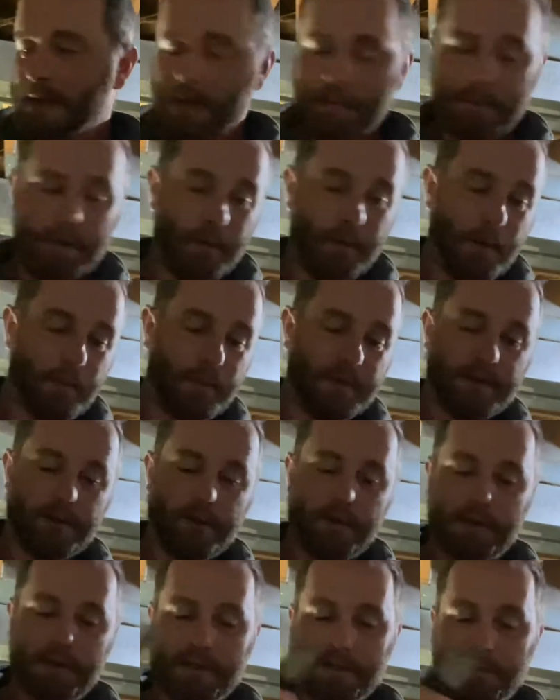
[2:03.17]
But what we
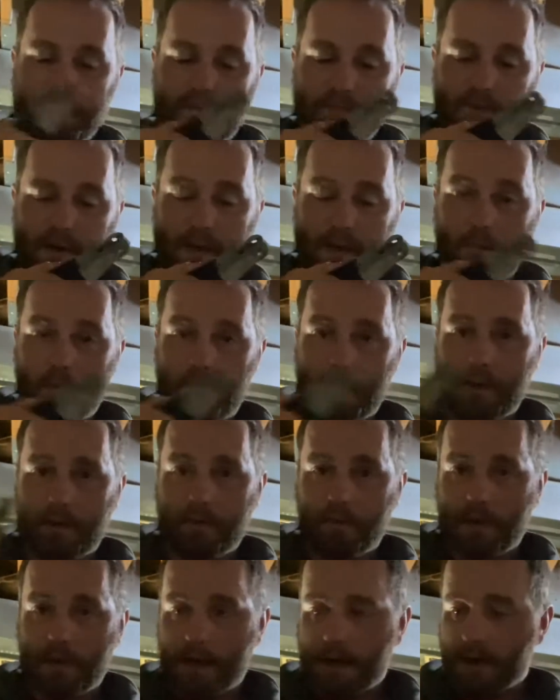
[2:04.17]
do is we find one of the
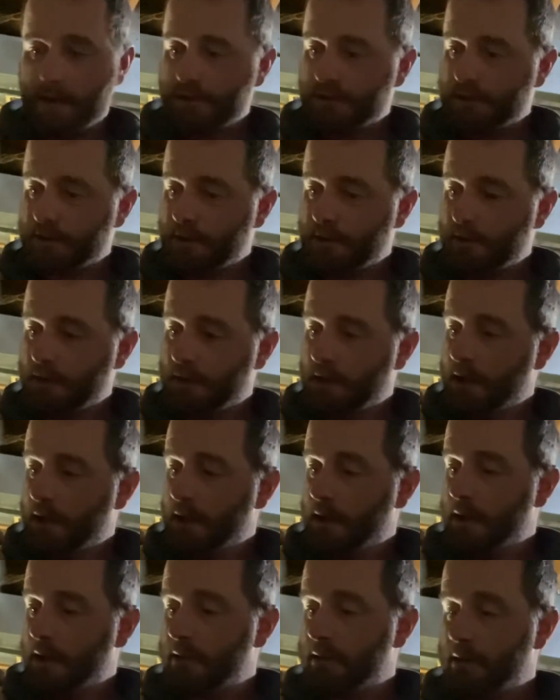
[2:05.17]
wires,
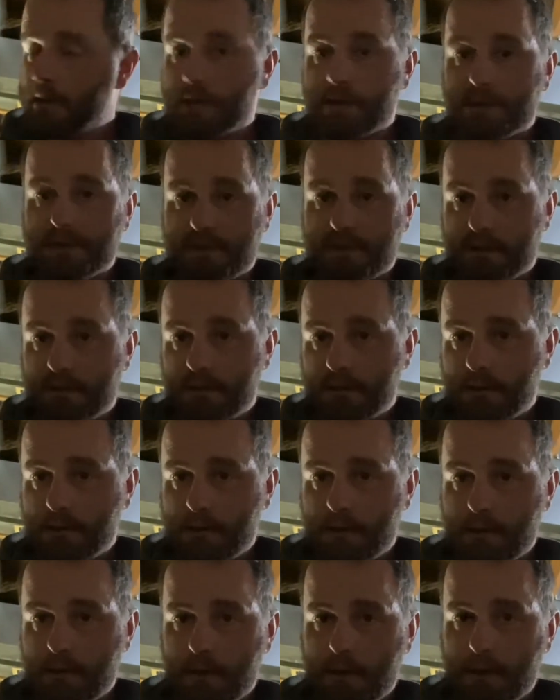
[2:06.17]
and there's
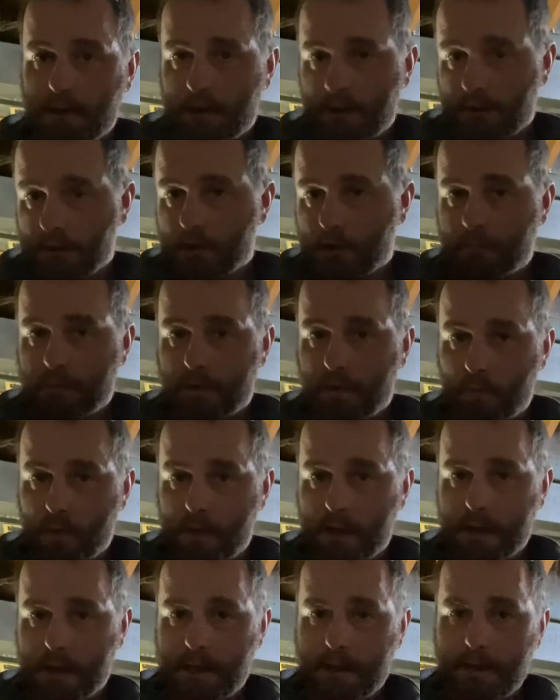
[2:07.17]
a loop on
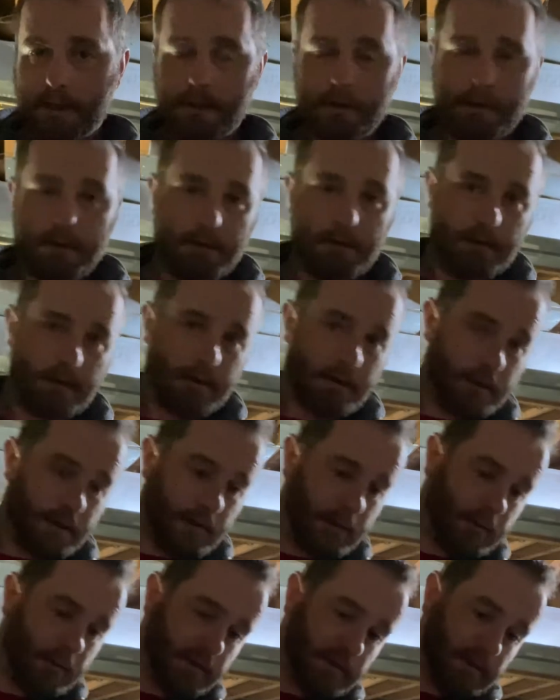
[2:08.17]
one end,
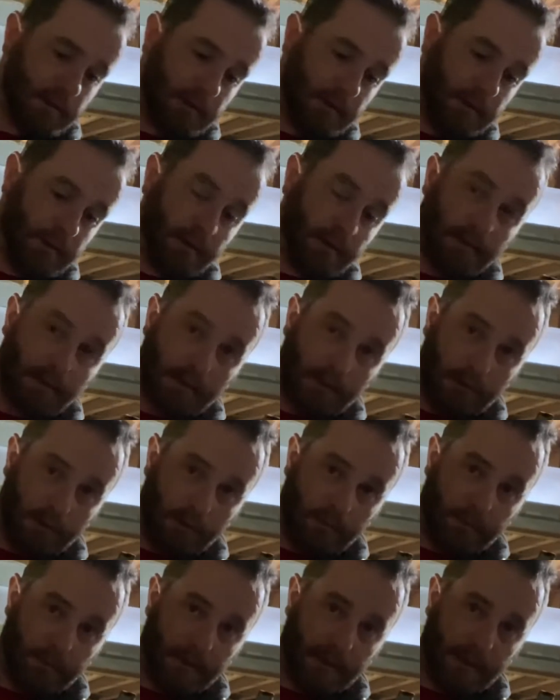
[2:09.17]
and there's a
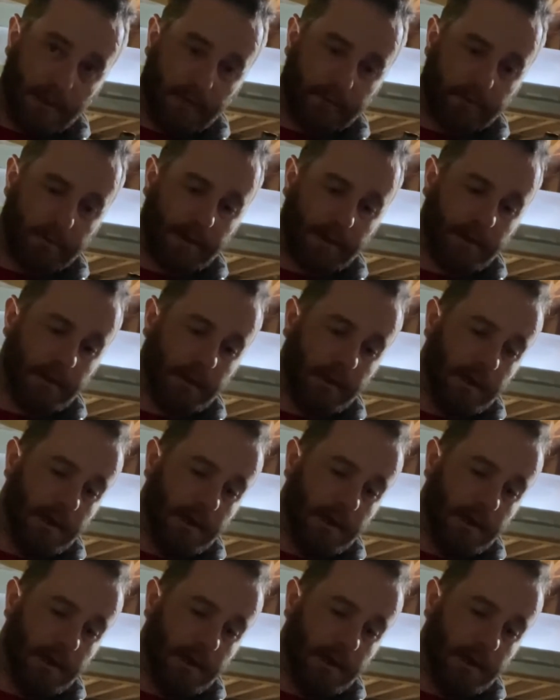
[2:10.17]
loop on the other end.